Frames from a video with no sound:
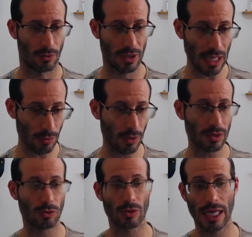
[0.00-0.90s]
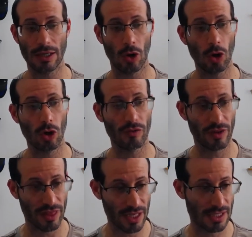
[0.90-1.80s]
We're now going to run all of
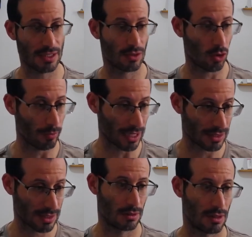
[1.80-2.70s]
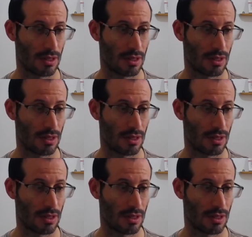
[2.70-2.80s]
these commands.